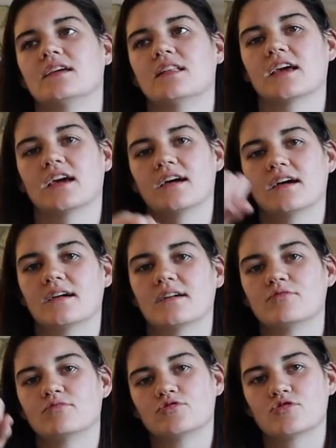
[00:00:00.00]
like
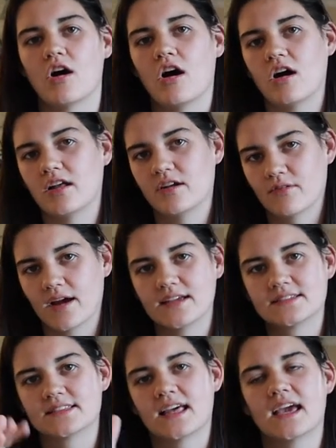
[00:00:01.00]
a draw and
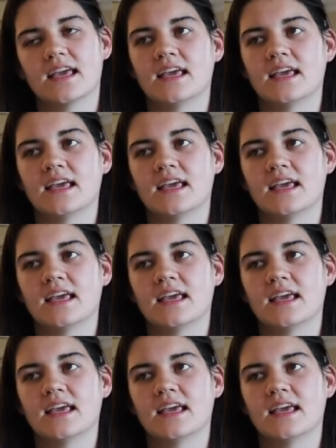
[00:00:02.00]
erase thing.